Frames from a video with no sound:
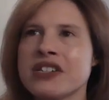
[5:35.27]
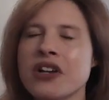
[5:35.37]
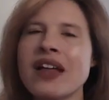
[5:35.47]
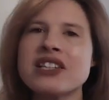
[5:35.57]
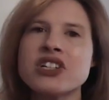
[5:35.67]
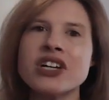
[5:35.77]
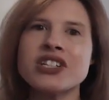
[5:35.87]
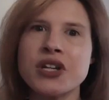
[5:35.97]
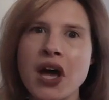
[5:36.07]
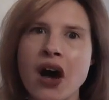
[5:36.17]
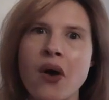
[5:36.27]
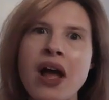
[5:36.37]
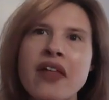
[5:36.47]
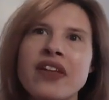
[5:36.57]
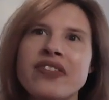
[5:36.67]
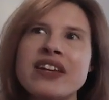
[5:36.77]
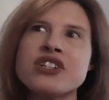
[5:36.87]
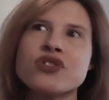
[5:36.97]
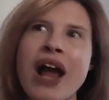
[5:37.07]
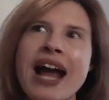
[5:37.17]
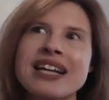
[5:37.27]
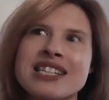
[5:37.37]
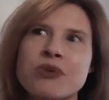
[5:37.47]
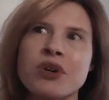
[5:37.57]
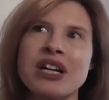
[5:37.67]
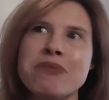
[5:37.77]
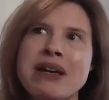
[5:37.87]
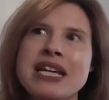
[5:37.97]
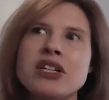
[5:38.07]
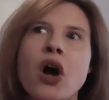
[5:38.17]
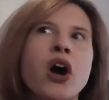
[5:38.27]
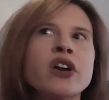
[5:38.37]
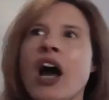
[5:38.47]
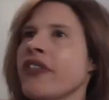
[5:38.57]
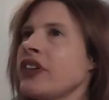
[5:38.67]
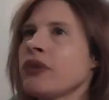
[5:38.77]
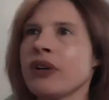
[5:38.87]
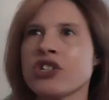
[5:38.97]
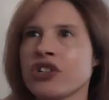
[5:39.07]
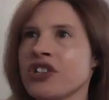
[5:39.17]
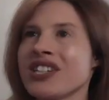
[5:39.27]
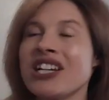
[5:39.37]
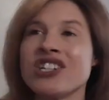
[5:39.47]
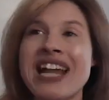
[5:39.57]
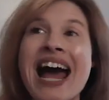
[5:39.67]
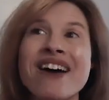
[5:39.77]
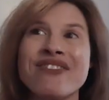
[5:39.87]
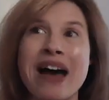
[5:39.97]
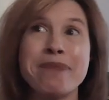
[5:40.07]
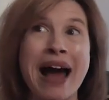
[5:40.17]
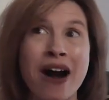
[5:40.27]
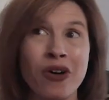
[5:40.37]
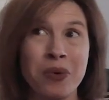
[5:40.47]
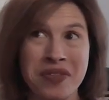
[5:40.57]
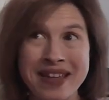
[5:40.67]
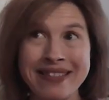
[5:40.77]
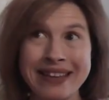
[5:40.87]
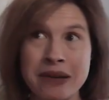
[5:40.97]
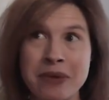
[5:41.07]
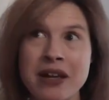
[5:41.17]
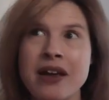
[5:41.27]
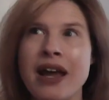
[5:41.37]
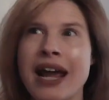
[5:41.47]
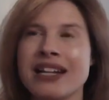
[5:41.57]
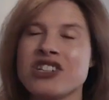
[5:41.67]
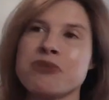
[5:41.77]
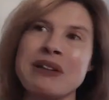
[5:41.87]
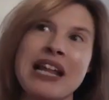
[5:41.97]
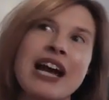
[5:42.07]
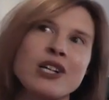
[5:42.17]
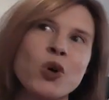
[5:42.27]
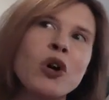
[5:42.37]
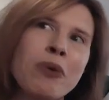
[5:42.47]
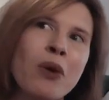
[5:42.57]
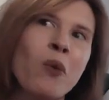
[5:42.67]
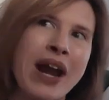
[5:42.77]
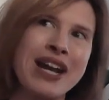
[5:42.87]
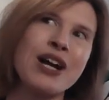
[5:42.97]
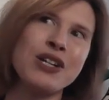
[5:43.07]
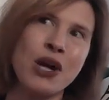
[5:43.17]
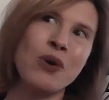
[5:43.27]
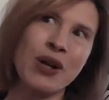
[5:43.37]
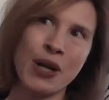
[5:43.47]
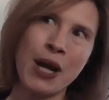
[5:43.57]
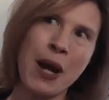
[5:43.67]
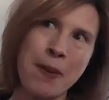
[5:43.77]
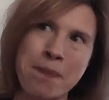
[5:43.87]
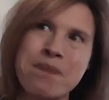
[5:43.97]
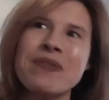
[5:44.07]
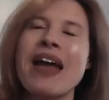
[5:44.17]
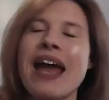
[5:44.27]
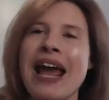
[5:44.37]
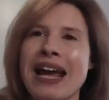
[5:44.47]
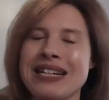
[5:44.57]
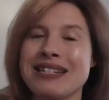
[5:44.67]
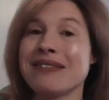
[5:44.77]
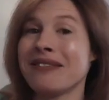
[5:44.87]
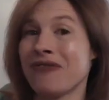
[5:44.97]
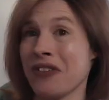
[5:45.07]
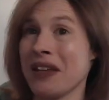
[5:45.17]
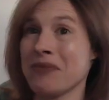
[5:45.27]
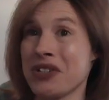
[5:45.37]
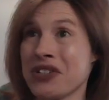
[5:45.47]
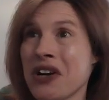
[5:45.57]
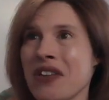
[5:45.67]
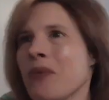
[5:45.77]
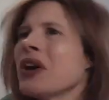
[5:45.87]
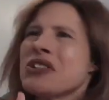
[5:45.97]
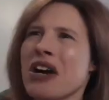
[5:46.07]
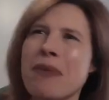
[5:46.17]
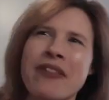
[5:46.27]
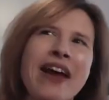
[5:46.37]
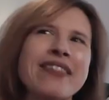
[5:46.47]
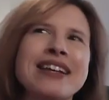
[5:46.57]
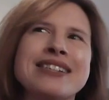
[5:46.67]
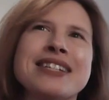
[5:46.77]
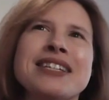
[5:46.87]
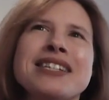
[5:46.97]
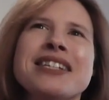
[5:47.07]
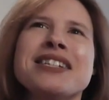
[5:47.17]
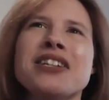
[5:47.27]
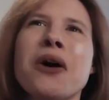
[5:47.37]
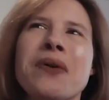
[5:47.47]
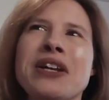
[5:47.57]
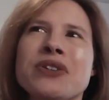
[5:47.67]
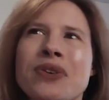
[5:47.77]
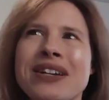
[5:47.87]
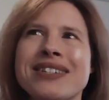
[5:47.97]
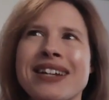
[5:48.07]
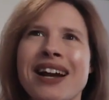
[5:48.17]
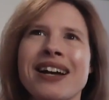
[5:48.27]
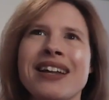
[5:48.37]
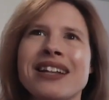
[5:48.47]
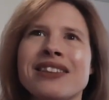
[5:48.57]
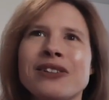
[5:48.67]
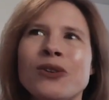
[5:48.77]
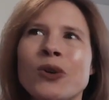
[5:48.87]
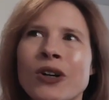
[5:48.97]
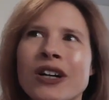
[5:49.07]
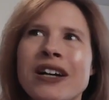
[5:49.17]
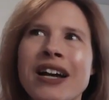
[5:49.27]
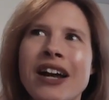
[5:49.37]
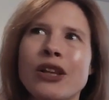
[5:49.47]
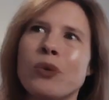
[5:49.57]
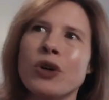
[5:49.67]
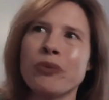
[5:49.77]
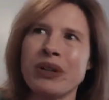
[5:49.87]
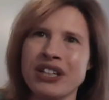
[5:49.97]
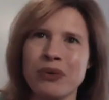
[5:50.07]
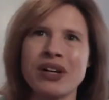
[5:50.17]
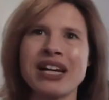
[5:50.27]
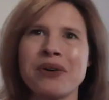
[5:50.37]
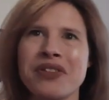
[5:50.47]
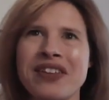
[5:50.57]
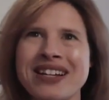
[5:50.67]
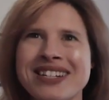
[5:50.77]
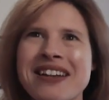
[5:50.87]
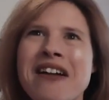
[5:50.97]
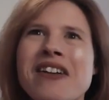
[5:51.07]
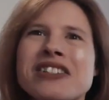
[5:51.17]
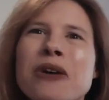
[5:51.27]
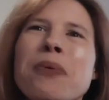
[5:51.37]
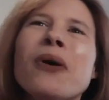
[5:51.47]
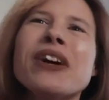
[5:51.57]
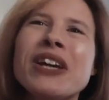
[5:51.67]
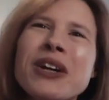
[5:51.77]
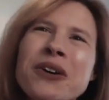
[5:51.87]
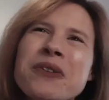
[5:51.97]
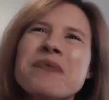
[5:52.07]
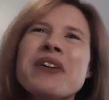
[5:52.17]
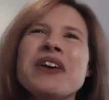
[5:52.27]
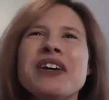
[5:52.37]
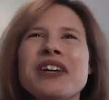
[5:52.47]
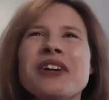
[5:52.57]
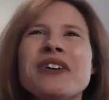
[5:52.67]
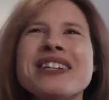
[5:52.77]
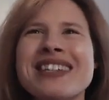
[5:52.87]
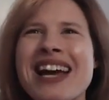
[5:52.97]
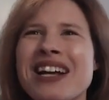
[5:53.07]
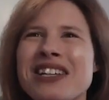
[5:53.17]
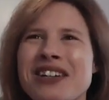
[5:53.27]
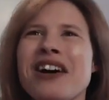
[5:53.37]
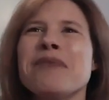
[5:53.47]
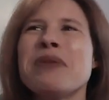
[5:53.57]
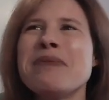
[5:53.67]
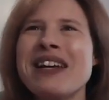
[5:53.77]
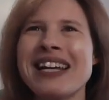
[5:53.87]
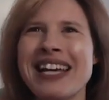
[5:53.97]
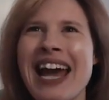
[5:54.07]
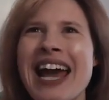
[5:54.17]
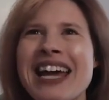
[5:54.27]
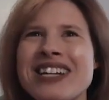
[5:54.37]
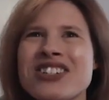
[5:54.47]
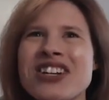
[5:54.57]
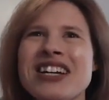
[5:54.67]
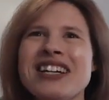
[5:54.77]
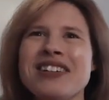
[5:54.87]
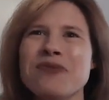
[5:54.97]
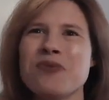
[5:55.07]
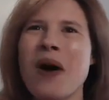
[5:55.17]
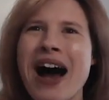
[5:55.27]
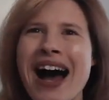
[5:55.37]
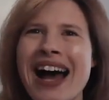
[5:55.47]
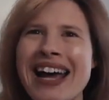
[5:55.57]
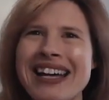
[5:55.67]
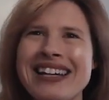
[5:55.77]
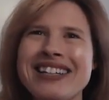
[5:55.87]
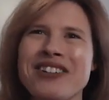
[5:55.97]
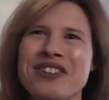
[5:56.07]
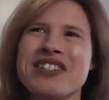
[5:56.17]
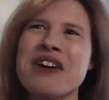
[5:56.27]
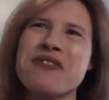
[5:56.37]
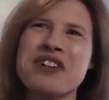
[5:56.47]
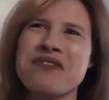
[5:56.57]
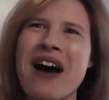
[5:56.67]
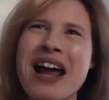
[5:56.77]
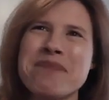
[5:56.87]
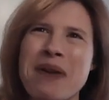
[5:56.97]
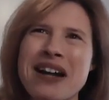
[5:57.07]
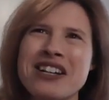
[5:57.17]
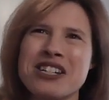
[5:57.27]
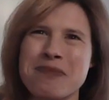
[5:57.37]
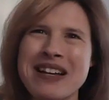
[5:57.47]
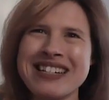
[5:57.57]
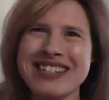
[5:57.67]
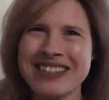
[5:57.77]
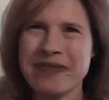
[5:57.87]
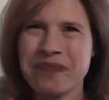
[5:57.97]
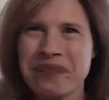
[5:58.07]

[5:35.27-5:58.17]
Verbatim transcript: So that's good to know that these dragons that we're going to meet are not the originals. They just have that power within them and it's just been lying dormant waiting on Yona to come and for them to serve them. We're going to talk about that. That's this is so interesting. I like the lore and the world building we're getting with this. So poor Yoon. Yoon is like, y'all put me in a cage. Why? You'll suffer divine punishment.